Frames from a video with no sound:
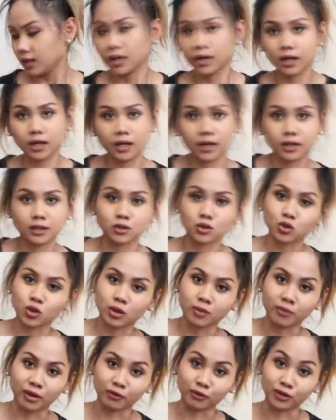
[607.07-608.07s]
And
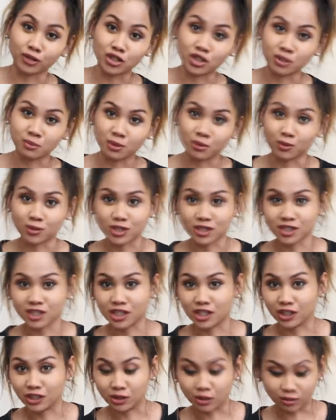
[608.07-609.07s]
Jordan paid for the shipping, which is
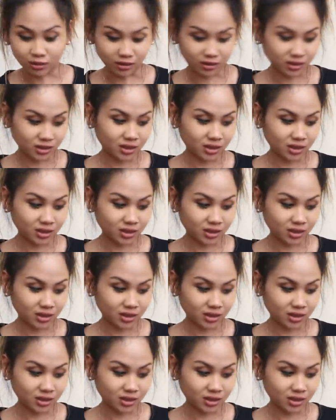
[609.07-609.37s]
$30.